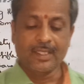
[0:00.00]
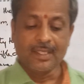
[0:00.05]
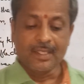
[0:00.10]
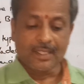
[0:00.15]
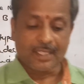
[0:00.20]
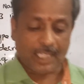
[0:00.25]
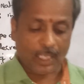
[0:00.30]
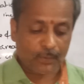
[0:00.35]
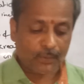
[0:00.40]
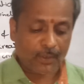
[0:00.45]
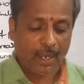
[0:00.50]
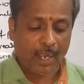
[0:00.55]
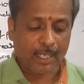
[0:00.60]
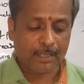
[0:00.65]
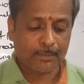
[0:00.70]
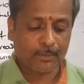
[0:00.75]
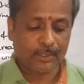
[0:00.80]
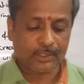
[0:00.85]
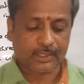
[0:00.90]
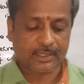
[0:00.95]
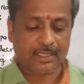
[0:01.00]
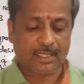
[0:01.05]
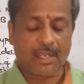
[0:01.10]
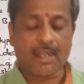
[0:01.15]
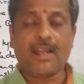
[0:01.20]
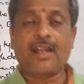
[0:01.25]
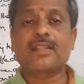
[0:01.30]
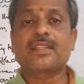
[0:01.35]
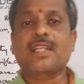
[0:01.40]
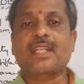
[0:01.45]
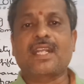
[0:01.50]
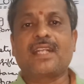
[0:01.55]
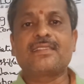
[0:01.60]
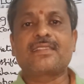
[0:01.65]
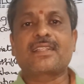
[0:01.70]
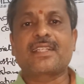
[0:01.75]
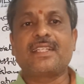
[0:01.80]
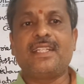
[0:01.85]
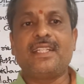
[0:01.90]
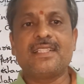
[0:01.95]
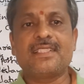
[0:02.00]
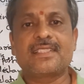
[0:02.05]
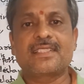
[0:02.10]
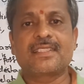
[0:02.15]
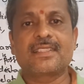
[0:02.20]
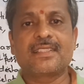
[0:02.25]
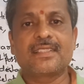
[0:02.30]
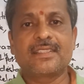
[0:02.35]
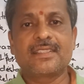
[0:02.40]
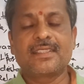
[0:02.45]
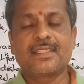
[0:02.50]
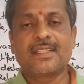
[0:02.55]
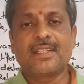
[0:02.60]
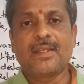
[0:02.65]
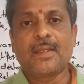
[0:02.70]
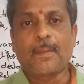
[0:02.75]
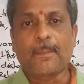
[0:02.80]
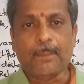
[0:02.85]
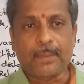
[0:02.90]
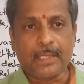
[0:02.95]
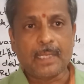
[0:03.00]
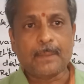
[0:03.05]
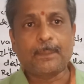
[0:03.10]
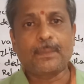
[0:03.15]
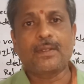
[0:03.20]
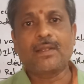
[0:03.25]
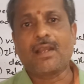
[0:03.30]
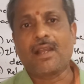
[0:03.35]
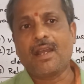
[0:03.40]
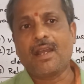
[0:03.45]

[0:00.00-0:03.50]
Now almost all the countries, people